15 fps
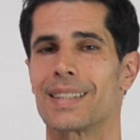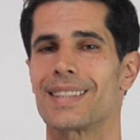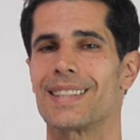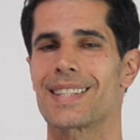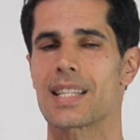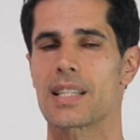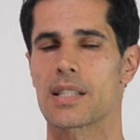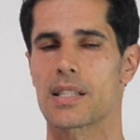
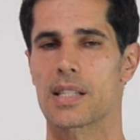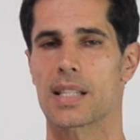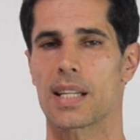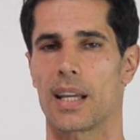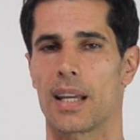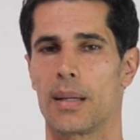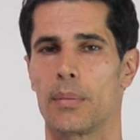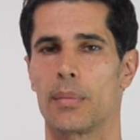This is the
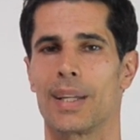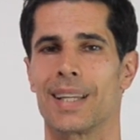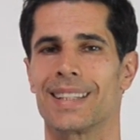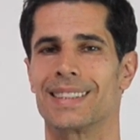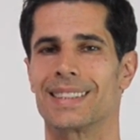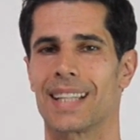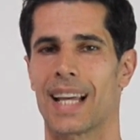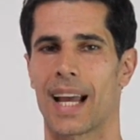same
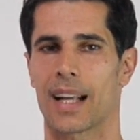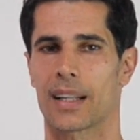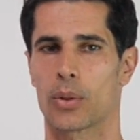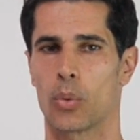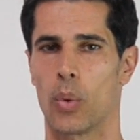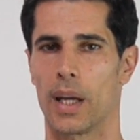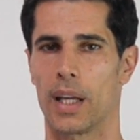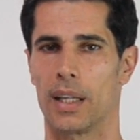exact
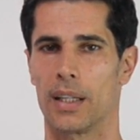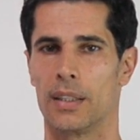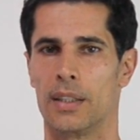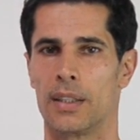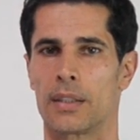way.